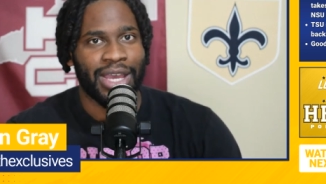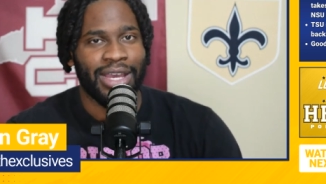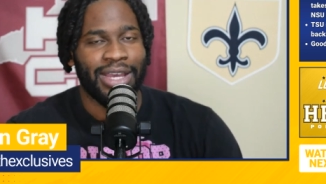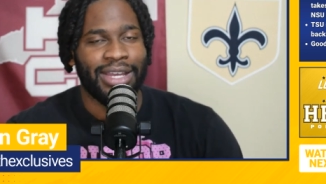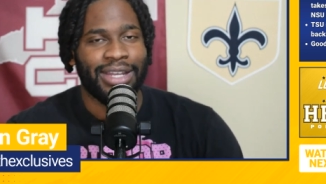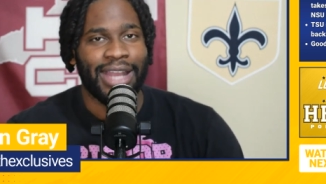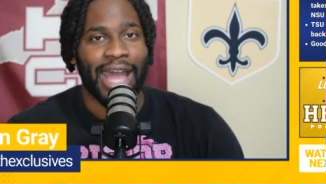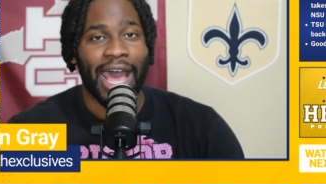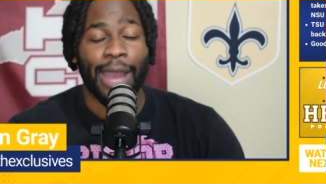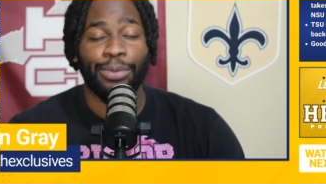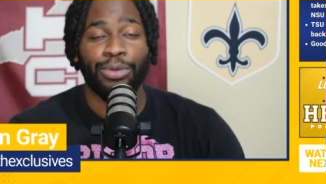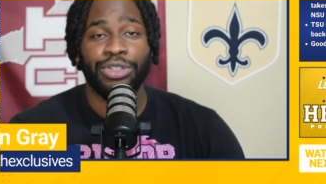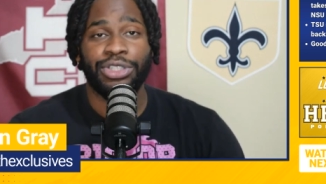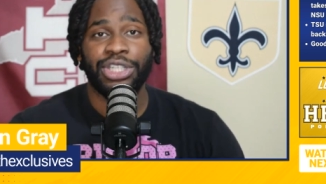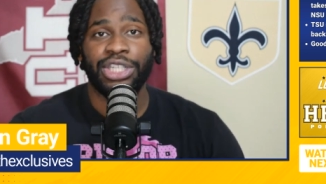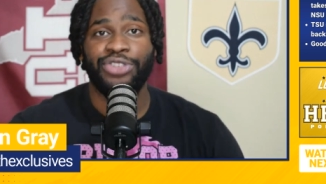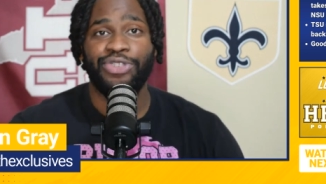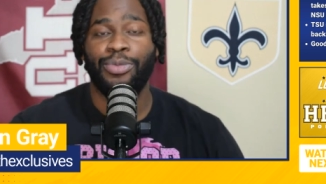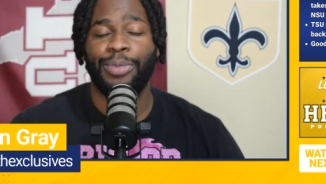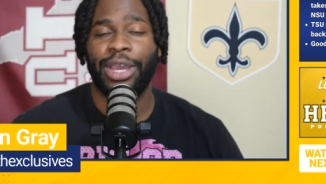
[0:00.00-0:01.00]
Now, I
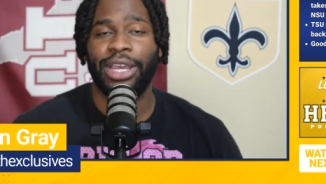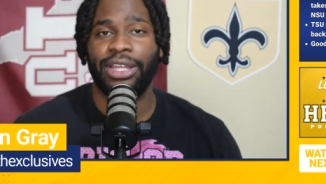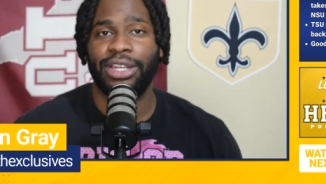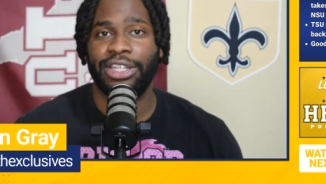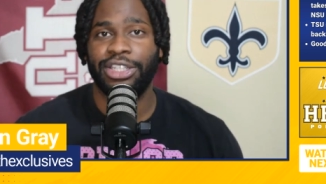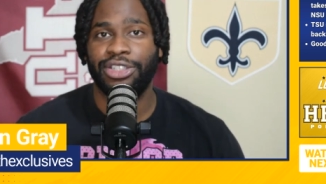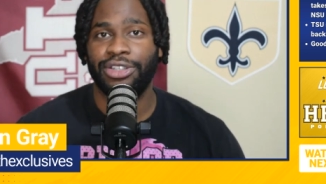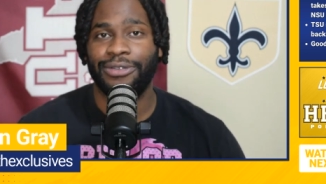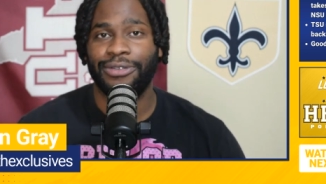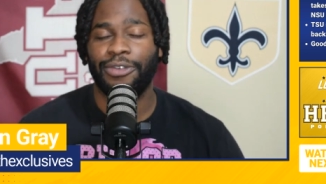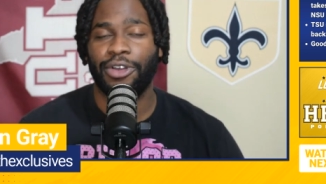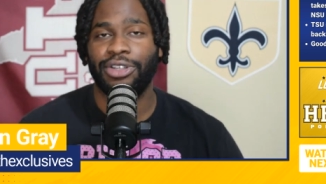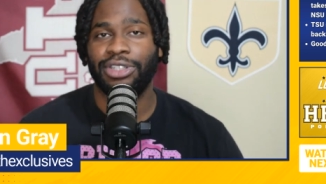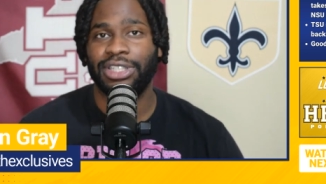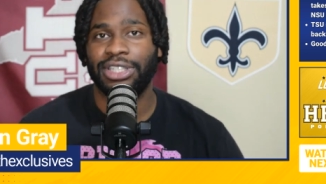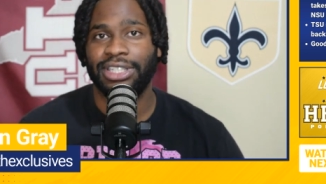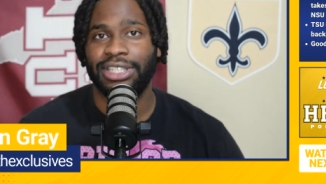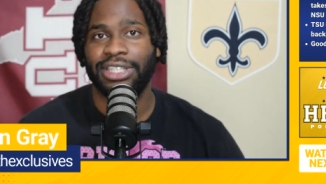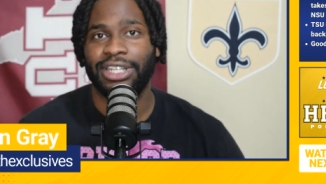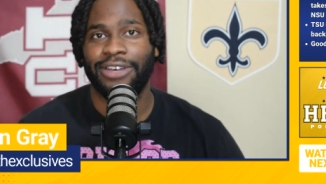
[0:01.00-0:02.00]
appreciate you for making this your first
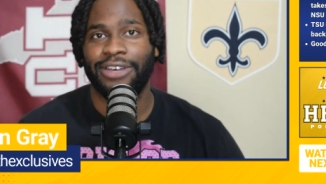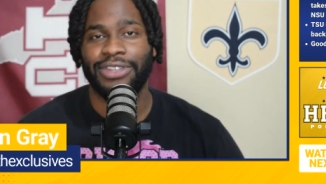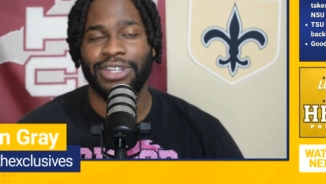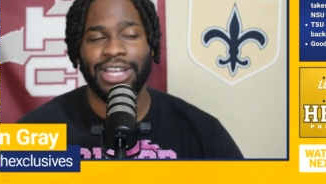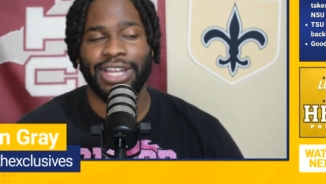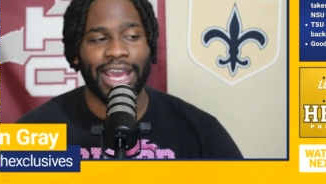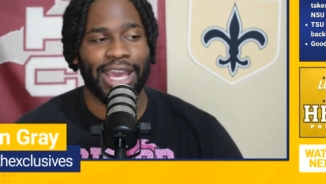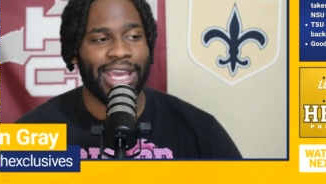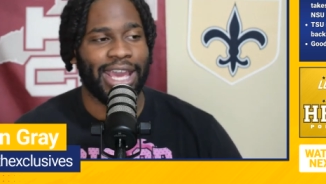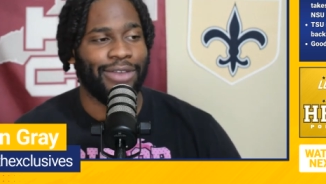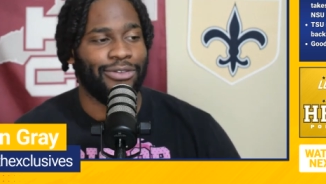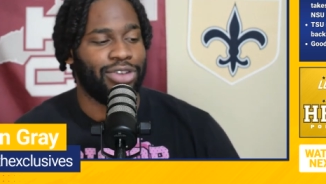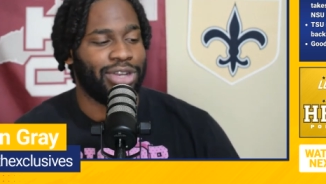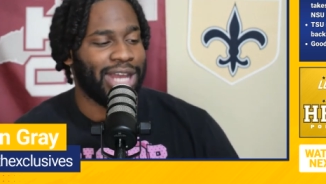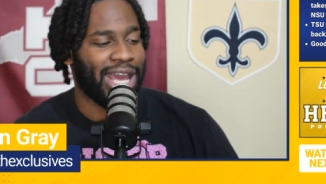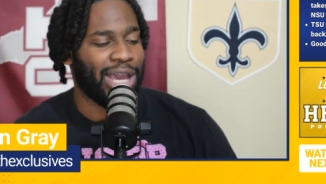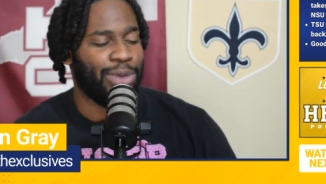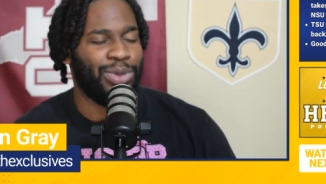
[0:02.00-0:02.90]
listen of the day every day.